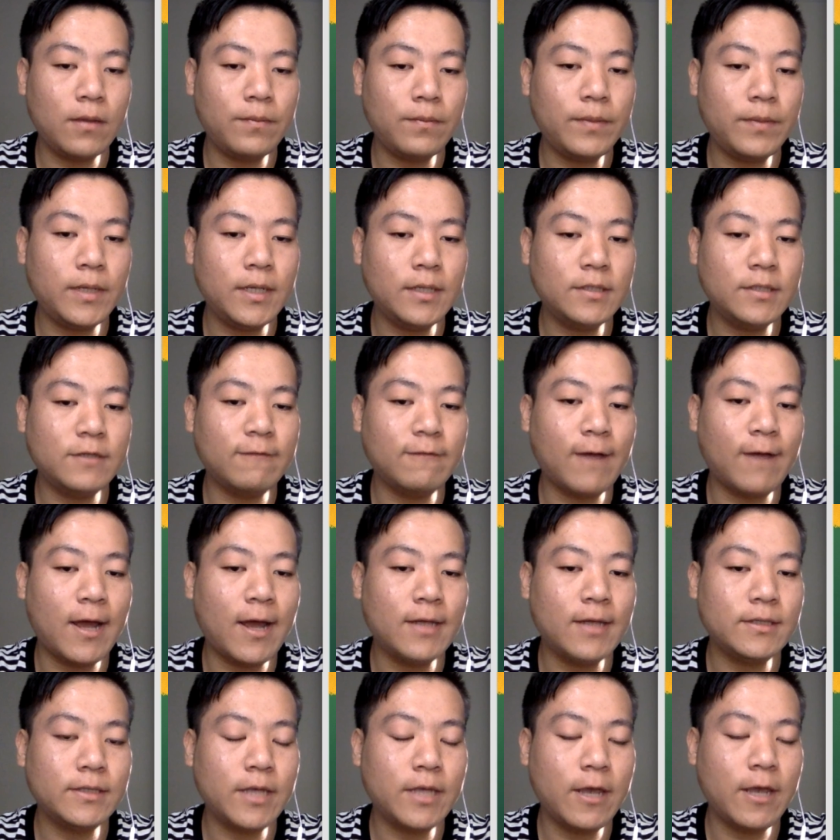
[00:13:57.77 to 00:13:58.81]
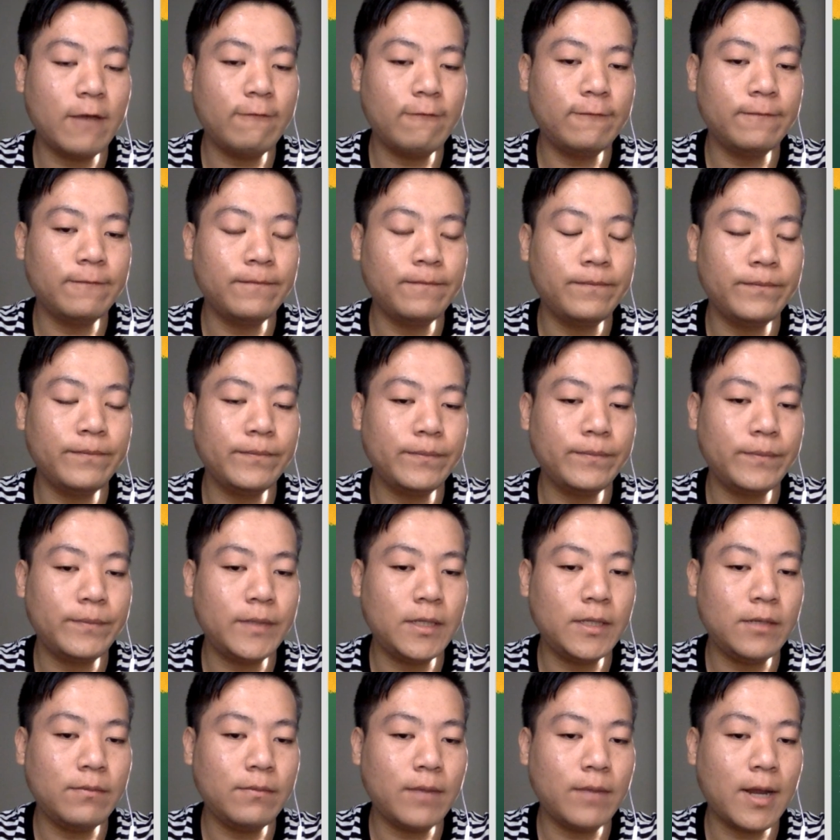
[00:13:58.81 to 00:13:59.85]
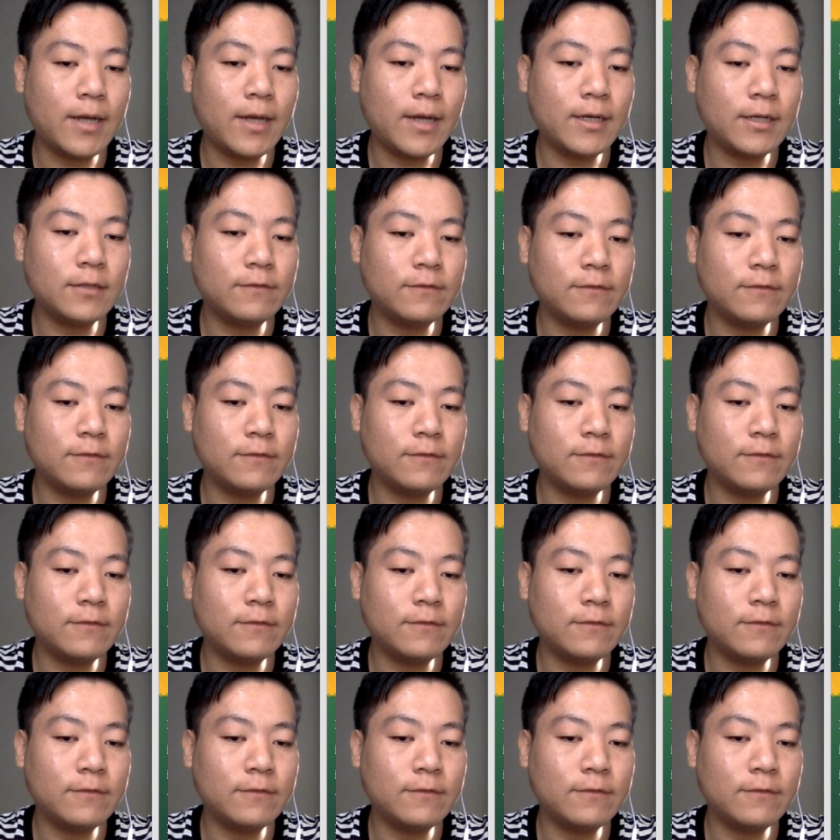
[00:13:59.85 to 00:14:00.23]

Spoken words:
P divides Fp minus